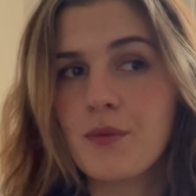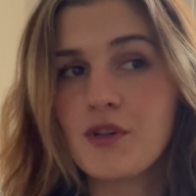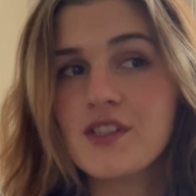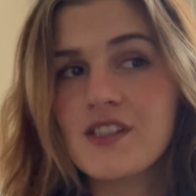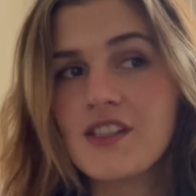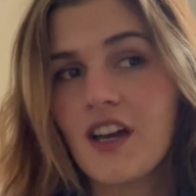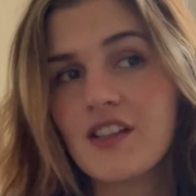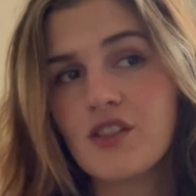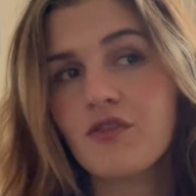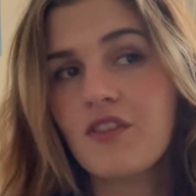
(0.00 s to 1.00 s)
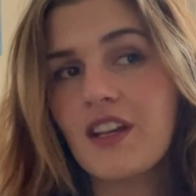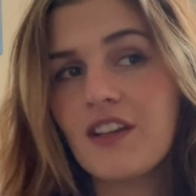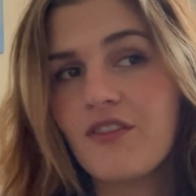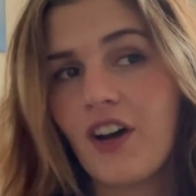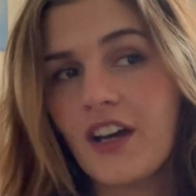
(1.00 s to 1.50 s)
because it starts off really
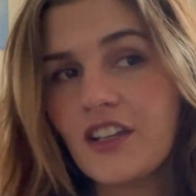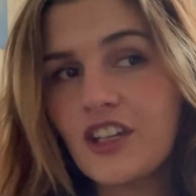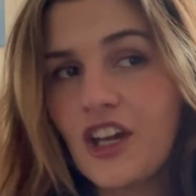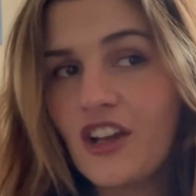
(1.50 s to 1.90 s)
fun, you know,